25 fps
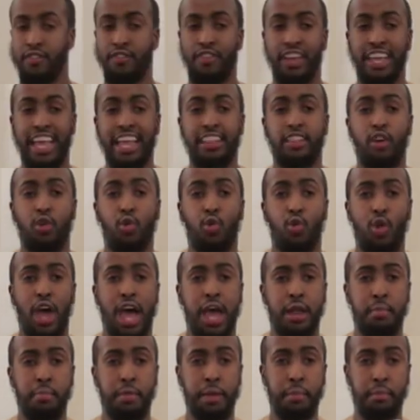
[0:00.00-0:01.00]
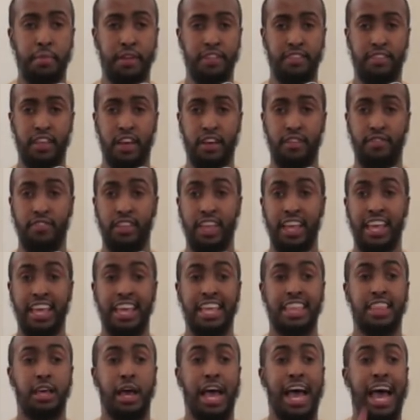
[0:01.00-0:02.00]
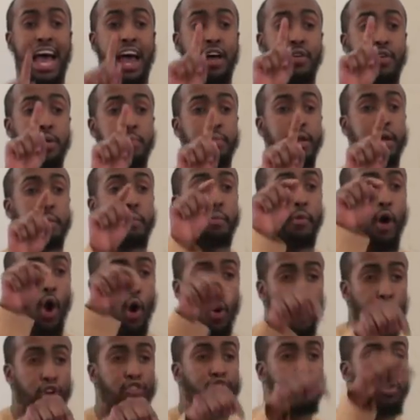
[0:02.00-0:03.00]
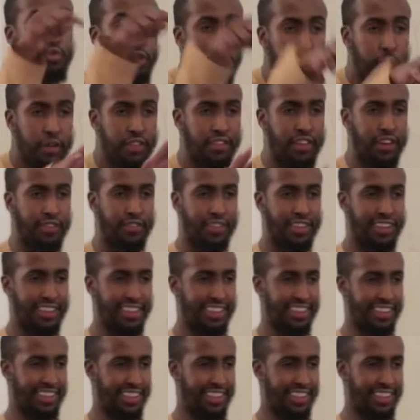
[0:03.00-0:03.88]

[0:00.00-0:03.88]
Forget the Quran being preserved. The Arabic poetry was preserved.